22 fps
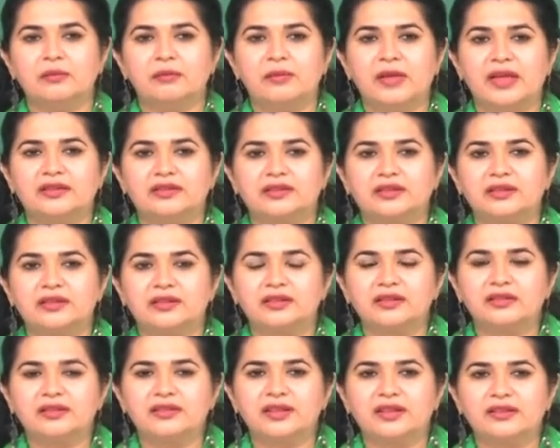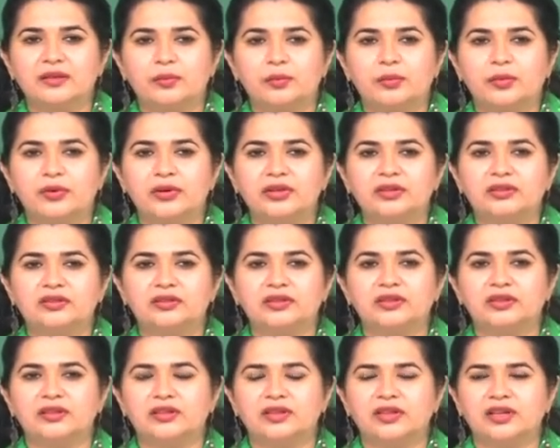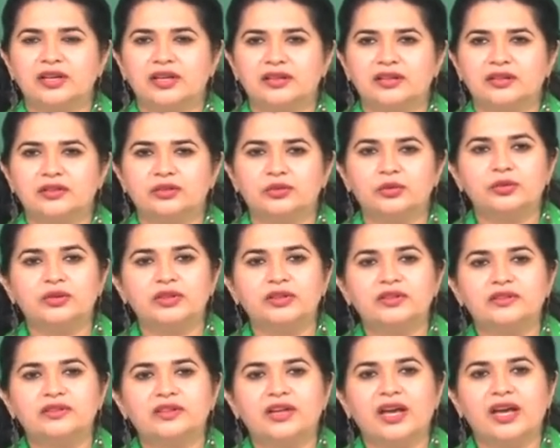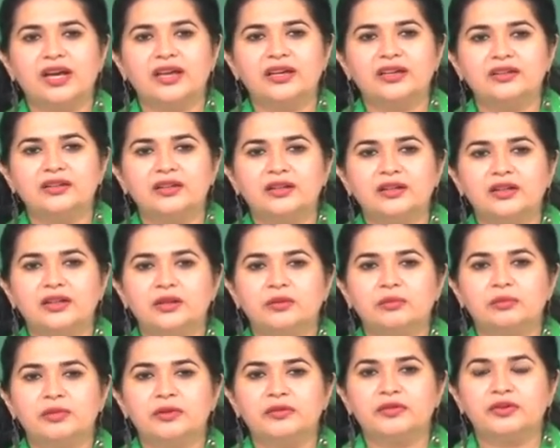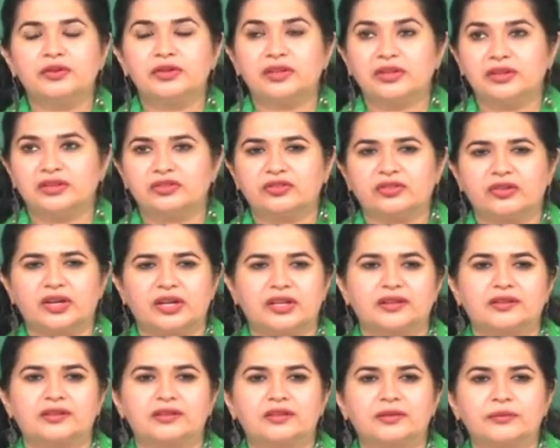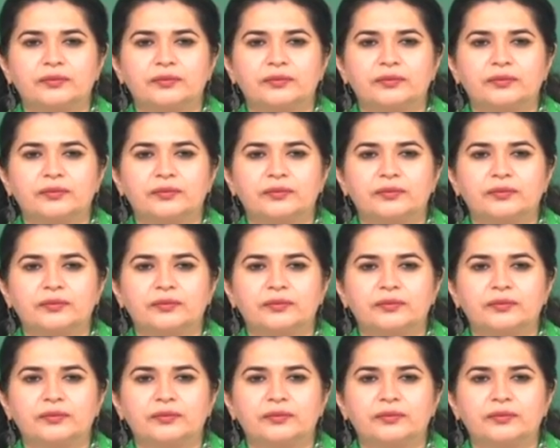masquerades as a poet and a tourist guide before he strikes.